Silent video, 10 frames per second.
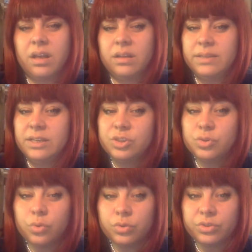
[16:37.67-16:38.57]
This
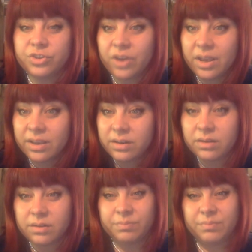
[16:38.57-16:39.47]
could
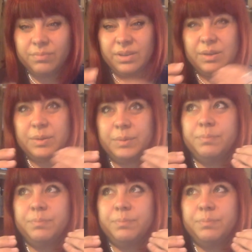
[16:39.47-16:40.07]
trigger uh,